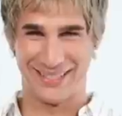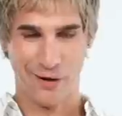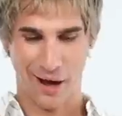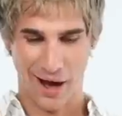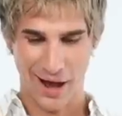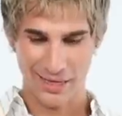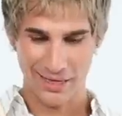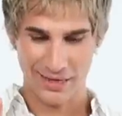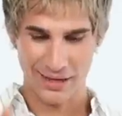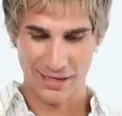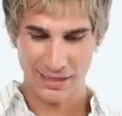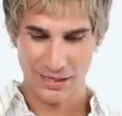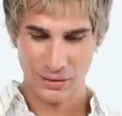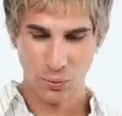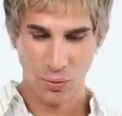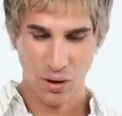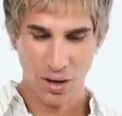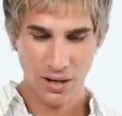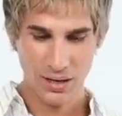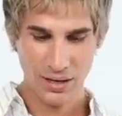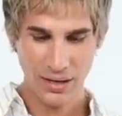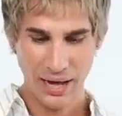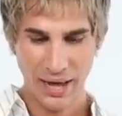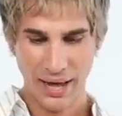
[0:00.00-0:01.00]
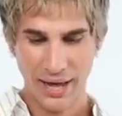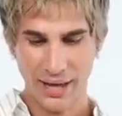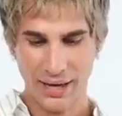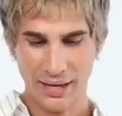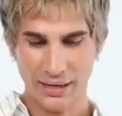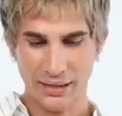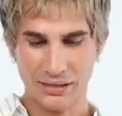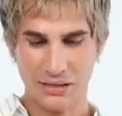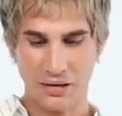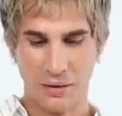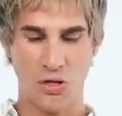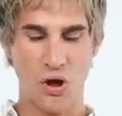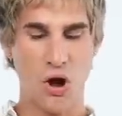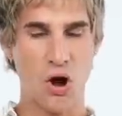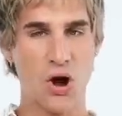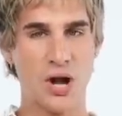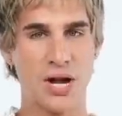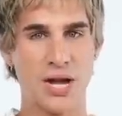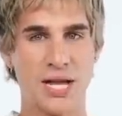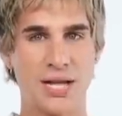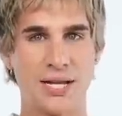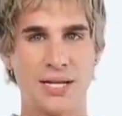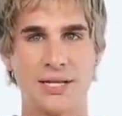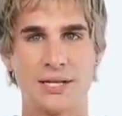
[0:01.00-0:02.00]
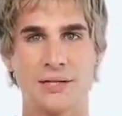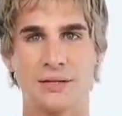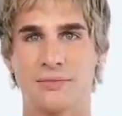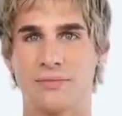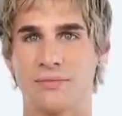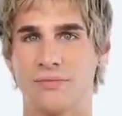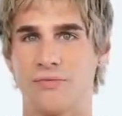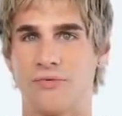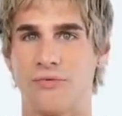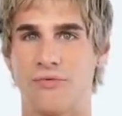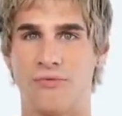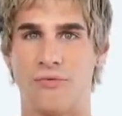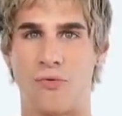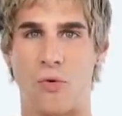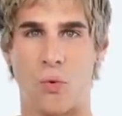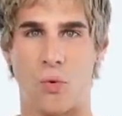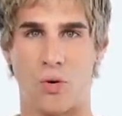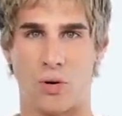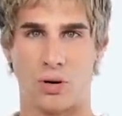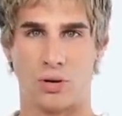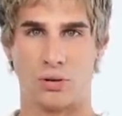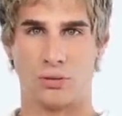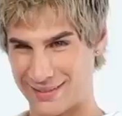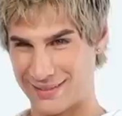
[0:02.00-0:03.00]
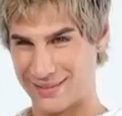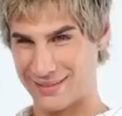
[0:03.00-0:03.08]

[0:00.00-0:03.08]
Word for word: Okay, this one is thirty-four.